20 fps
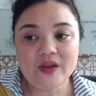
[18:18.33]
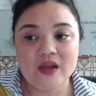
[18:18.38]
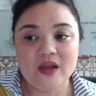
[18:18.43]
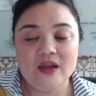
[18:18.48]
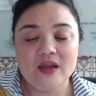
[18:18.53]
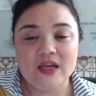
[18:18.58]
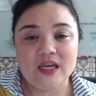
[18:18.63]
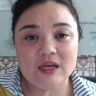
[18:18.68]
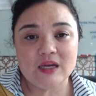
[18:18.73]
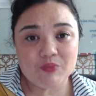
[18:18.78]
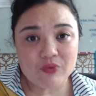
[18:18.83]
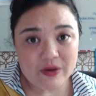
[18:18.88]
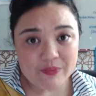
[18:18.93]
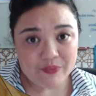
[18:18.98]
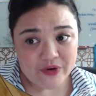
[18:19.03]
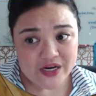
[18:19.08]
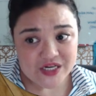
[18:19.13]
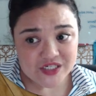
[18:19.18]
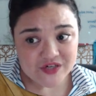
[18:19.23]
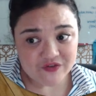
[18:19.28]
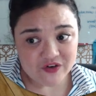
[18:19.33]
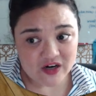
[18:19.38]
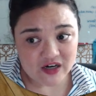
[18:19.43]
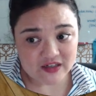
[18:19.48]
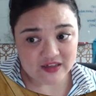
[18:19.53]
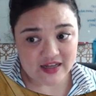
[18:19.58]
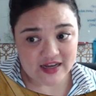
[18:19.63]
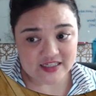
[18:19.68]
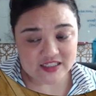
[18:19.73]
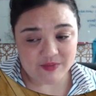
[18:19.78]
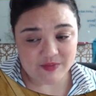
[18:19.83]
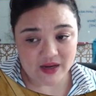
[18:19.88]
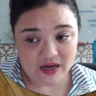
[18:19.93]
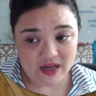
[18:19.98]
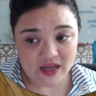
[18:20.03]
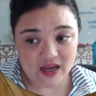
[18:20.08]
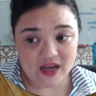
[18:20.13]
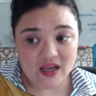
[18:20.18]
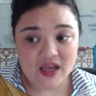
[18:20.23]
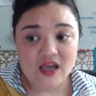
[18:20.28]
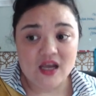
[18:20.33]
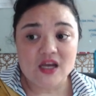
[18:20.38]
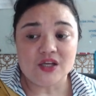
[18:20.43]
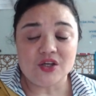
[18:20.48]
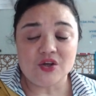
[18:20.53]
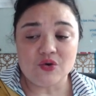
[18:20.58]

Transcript: In preparation for our class meeting, you